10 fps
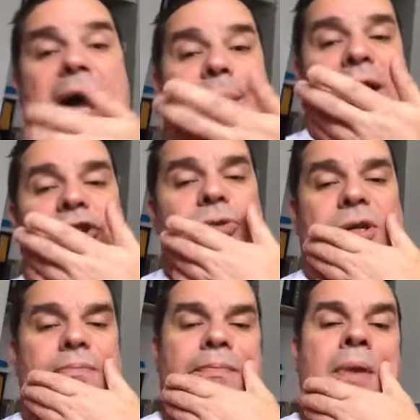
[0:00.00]
I'm not
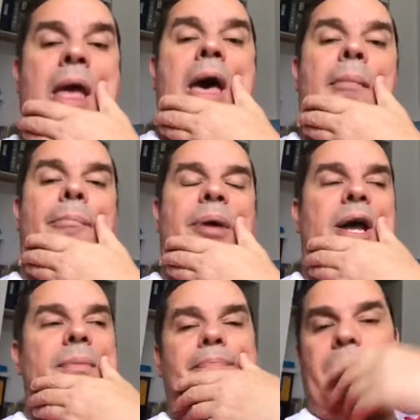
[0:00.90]
sure.
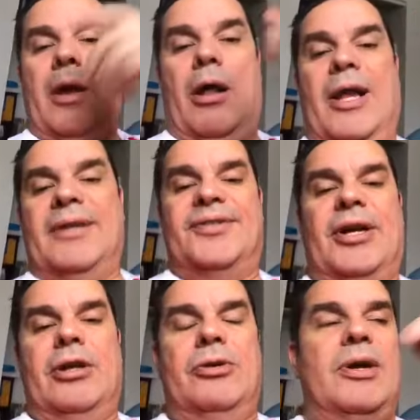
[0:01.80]
But all I can
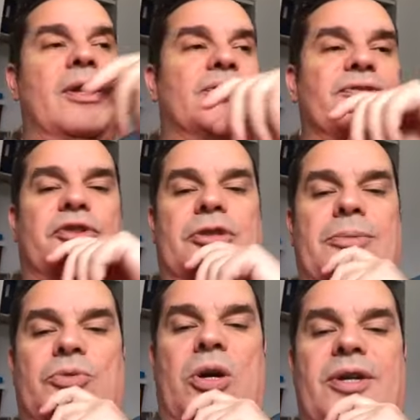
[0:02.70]
tell you is if
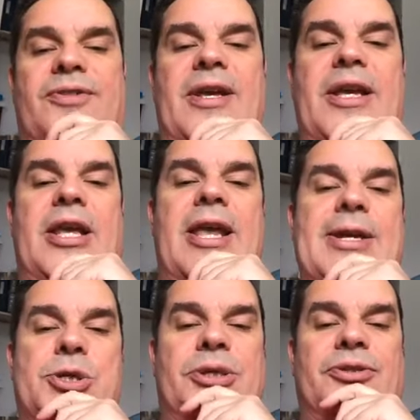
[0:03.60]
Trump's wanting to take
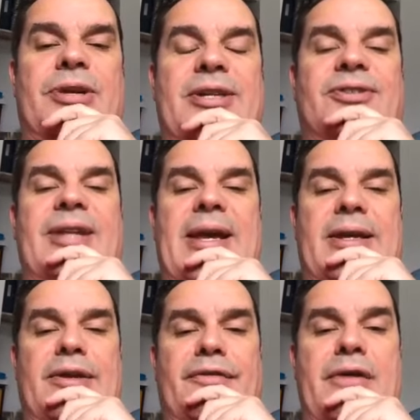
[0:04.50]
interest rates
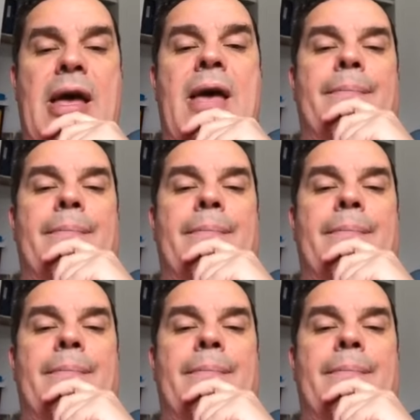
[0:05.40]
negative,